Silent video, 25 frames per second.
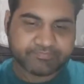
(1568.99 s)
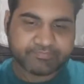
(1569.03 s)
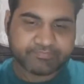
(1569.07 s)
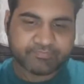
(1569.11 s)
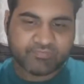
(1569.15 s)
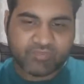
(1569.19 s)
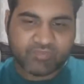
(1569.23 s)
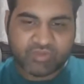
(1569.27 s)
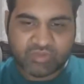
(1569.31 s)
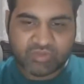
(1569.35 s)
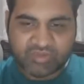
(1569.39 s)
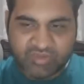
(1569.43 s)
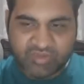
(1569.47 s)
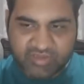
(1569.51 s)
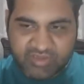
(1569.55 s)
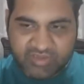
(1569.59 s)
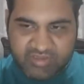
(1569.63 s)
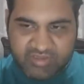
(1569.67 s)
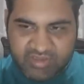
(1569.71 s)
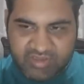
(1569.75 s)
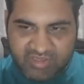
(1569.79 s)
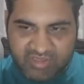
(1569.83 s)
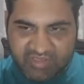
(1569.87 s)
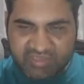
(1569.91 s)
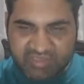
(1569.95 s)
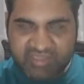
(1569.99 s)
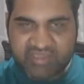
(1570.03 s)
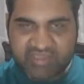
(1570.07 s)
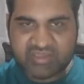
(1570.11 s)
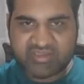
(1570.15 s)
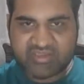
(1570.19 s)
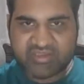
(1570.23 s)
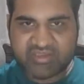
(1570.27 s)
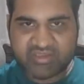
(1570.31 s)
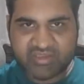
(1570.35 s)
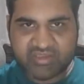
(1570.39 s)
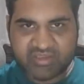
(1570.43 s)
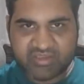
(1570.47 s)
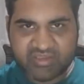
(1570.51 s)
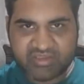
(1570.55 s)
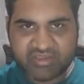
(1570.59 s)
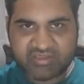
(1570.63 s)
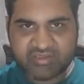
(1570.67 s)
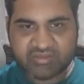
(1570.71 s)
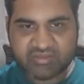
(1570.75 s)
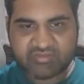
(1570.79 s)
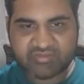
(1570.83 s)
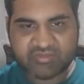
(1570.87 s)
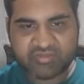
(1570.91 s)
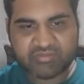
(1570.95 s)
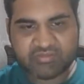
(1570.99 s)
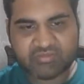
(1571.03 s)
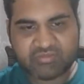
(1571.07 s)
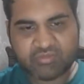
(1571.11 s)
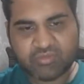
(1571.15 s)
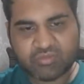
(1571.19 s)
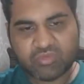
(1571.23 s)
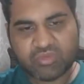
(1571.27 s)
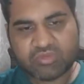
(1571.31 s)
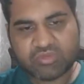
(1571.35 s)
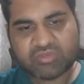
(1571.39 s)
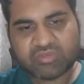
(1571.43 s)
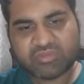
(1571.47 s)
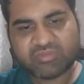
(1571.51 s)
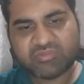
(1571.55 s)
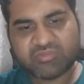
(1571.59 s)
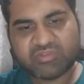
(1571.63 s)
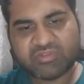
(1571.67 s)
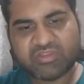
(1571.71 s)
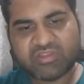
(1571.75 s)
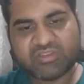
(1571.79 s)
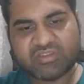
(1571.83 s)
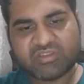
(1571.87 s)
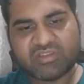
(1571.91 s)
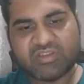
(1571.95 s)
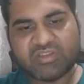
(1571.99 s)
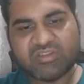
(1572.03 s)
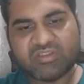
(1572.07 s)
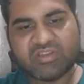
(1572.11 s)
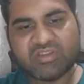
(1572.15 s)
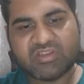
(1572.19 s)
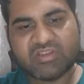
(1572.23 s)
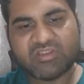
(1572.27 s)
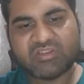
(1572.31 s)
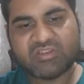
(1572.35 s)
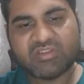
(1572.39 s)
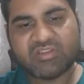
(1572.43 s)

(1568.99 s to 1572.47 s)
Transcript: So there are 3 degrees of influence. Firstly, the